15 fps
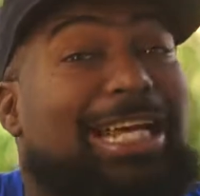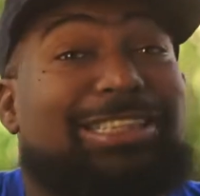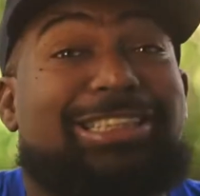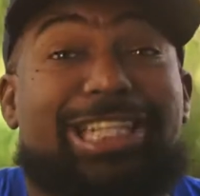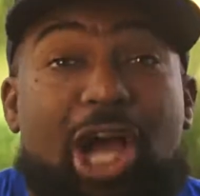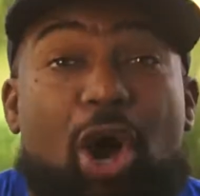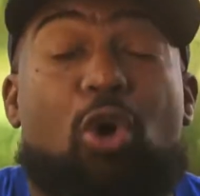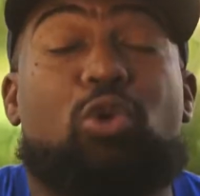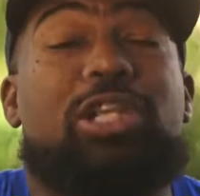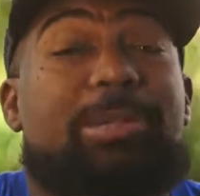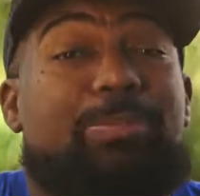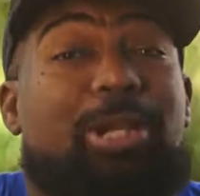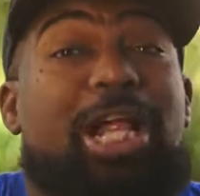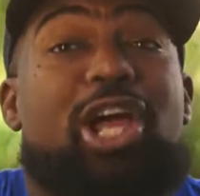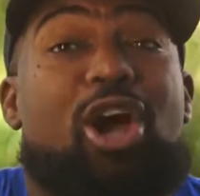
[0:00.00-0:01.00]
has the
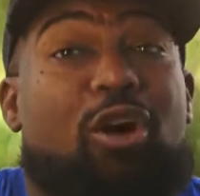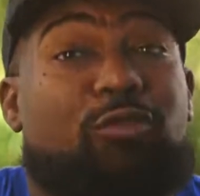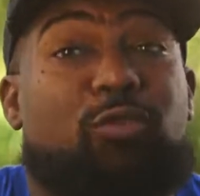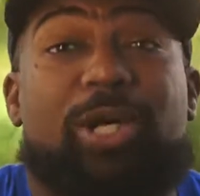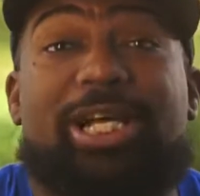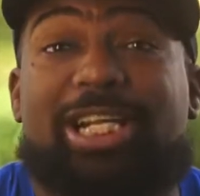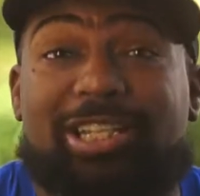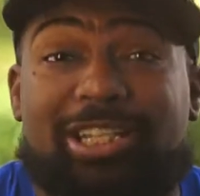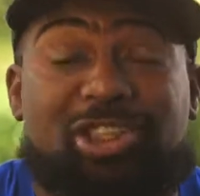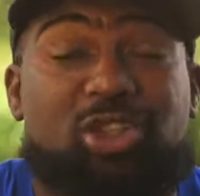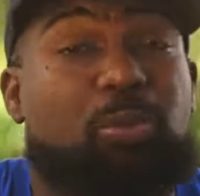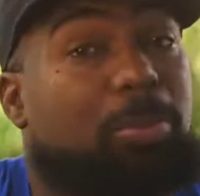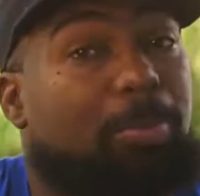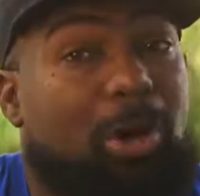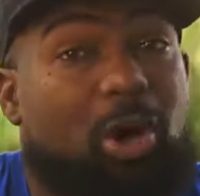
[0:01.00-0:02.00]
only playoff win in the
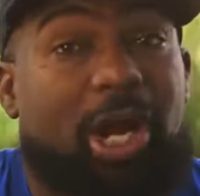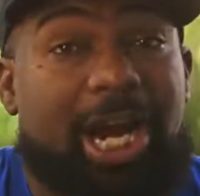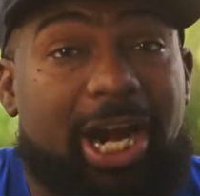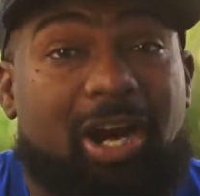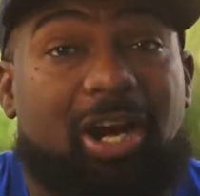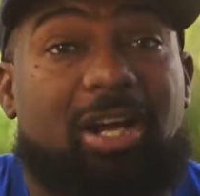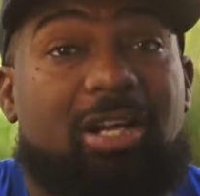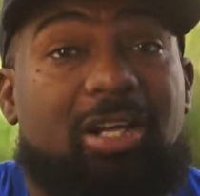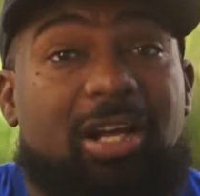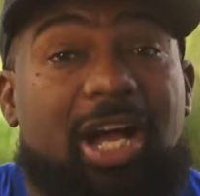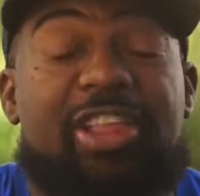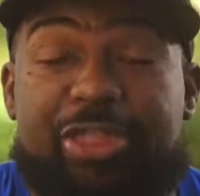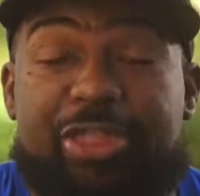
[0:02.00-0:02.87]
Super Bowl era, a